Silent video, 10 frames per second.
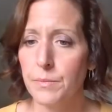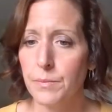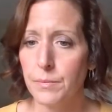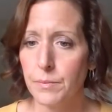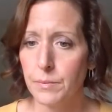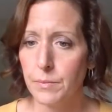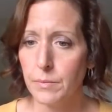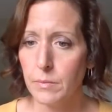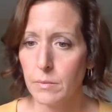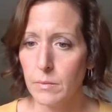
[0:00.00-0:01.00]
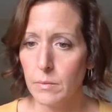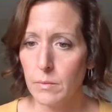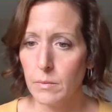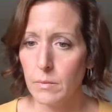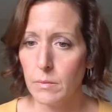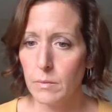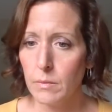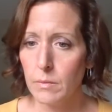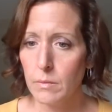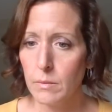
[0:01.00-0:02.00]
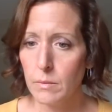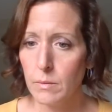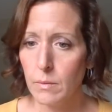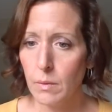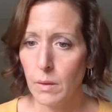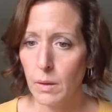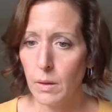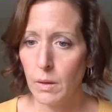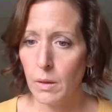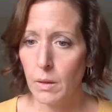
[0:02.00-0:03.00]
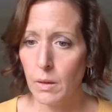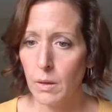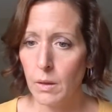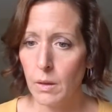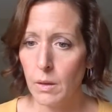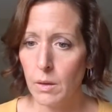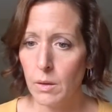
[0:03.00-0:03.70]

Nothing is said.